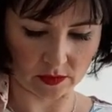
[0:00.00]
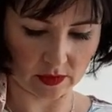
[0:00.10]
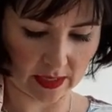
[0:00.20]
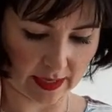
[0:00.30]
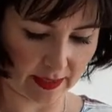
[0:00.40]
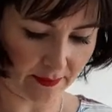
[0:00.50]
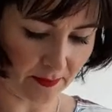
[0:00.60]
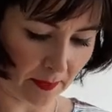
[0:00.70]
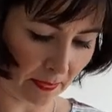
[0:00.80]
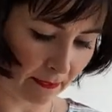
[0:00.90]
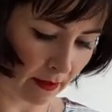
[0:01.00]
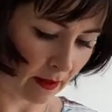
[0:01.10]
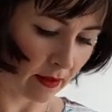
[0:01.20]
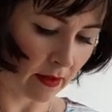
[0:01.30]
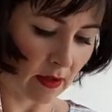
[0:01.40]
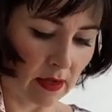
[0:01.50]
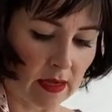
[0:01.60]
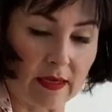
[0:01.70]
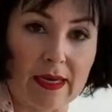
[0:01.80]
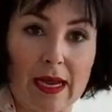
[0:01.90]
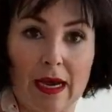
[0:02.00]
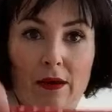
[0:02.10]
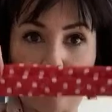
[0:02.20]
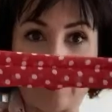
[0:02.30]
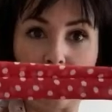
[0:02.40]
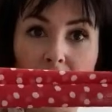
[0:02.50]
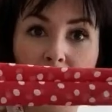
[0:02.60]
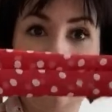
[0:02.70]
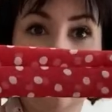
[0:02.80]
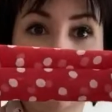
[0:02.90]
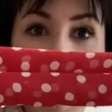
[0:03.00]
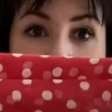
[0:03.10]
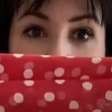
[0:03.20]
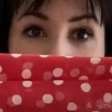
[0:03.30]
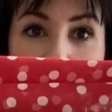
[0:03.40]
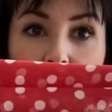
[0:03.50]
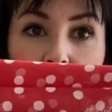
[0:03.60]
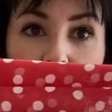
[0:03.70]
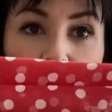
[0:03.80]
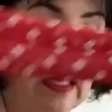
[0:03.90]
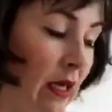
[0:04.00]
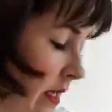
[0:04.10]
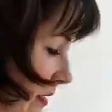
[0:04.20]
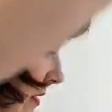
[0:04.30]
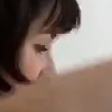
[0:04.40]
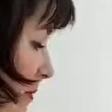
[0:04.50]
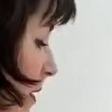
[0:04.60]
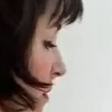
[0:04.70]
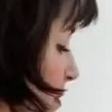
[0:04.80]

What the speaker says: Okay. And now, keeping that seam like that, I'm going to